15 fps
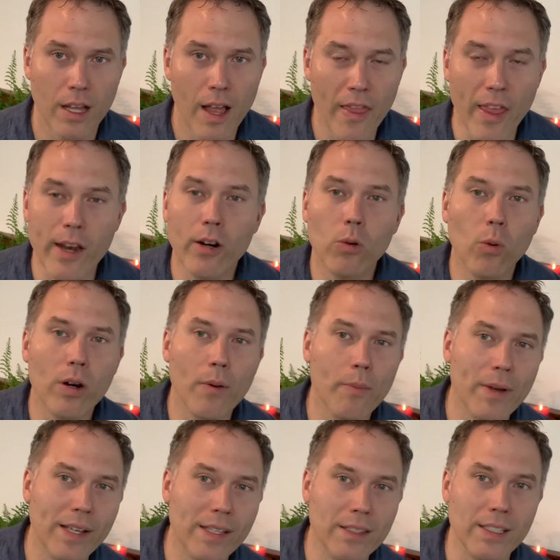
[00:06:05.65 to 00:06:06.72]
They don't want to
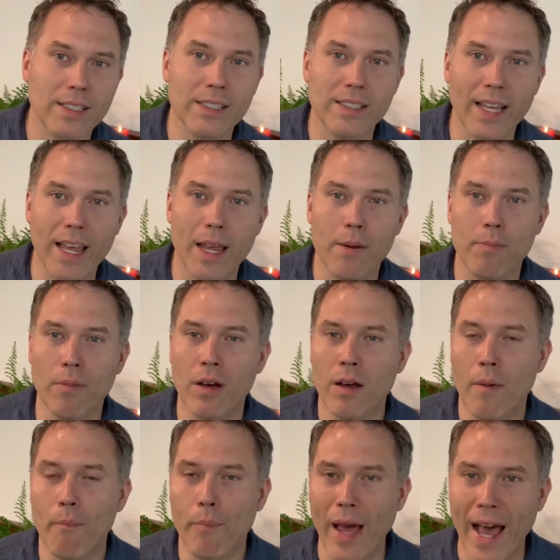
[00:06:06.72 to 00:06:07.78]
make the same
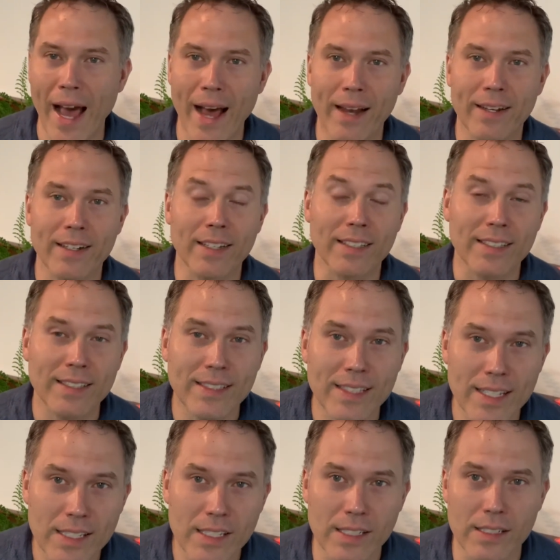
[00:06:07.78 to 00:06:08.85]
bad
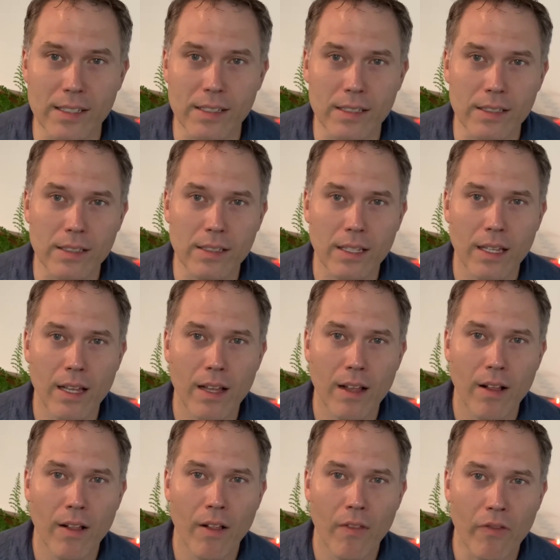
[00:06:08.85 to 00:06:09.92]
decisions
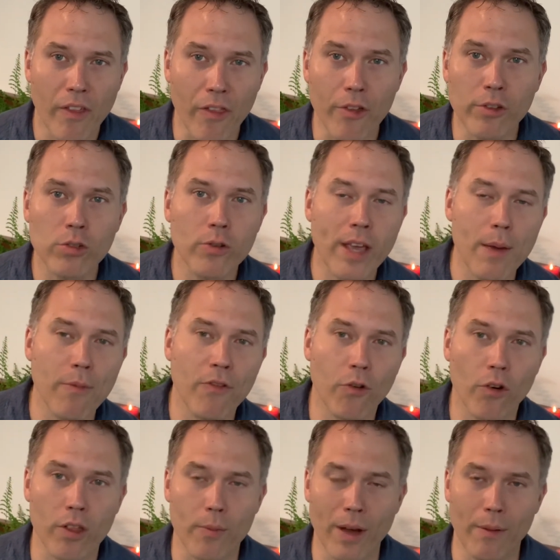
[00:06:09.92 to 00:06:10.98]
that those who came
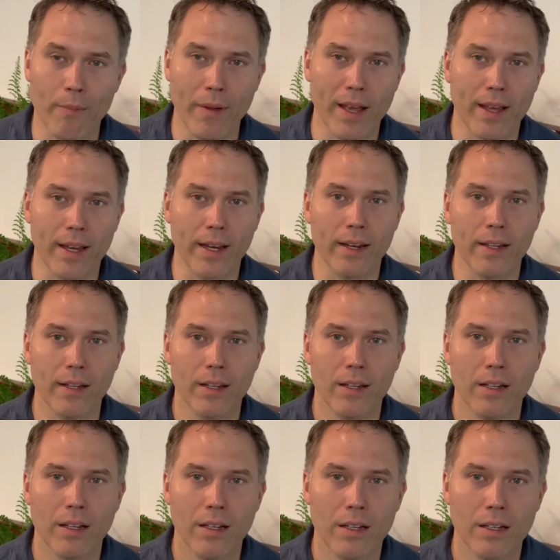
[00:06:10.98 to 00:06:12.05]
before them have made.
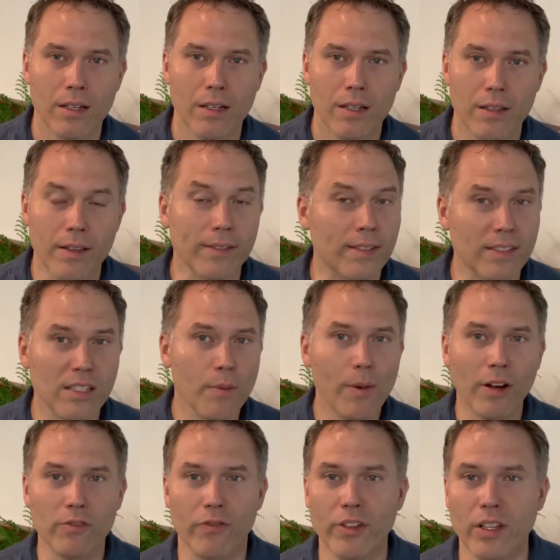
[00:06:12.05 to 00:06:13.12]
This isn't
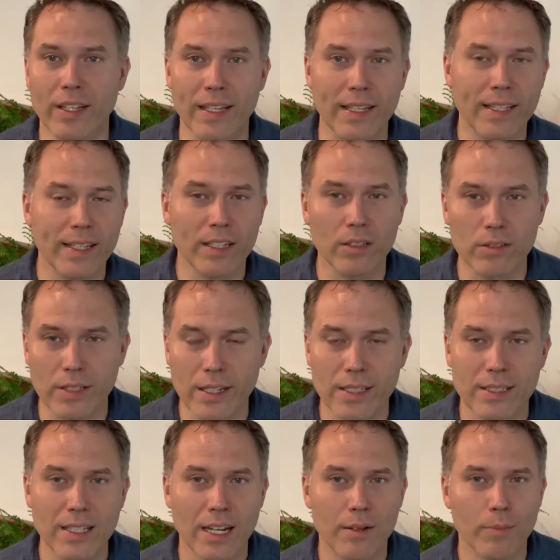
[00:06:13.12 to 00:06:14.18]
about feeling guilty. It's
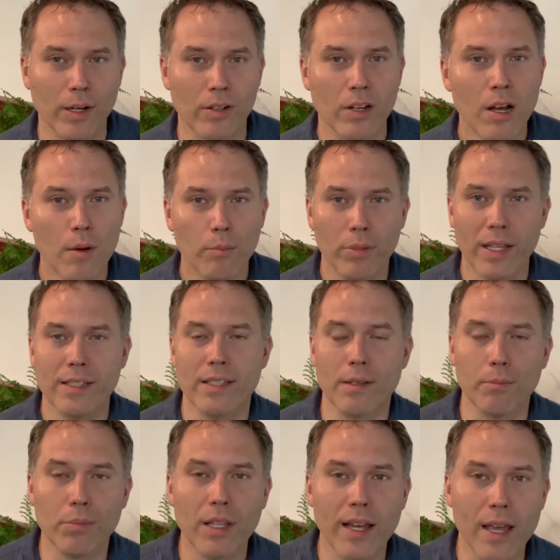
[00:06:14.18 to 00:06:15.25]
not about placing
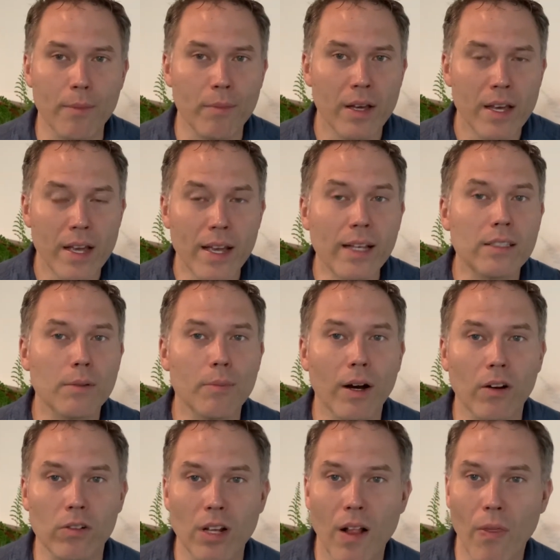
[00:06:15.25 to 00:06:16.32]
blame. It's
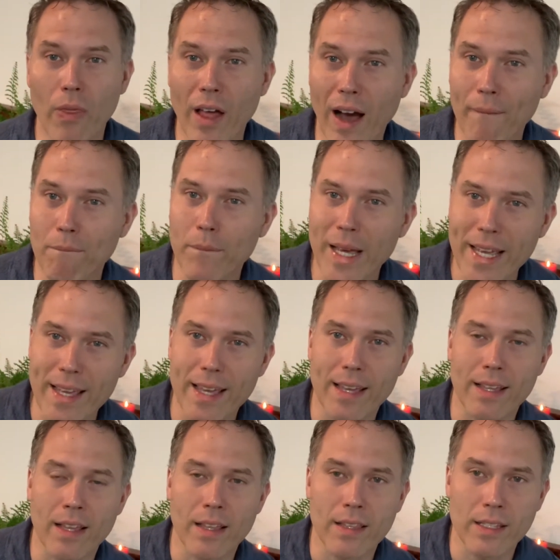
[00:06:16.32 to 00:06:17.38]
about not
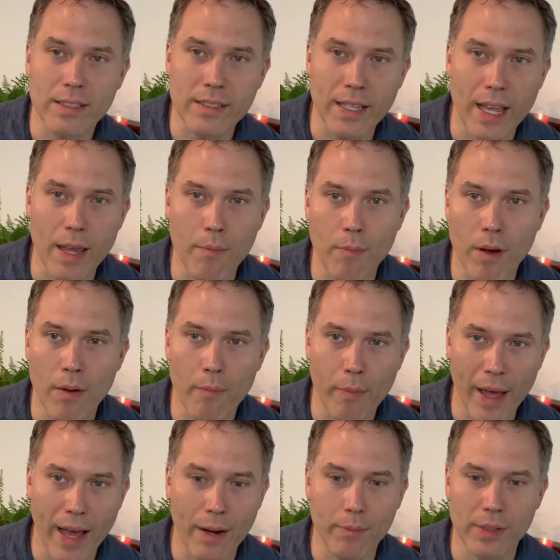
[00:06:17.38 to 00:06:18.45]
making the same
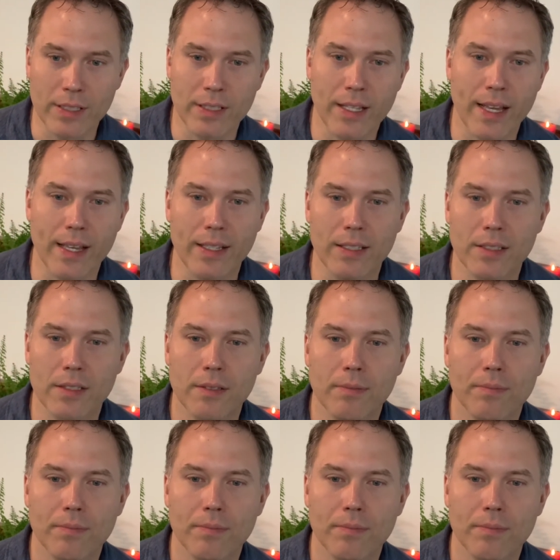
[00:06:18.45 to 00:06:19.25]
bad mistakes.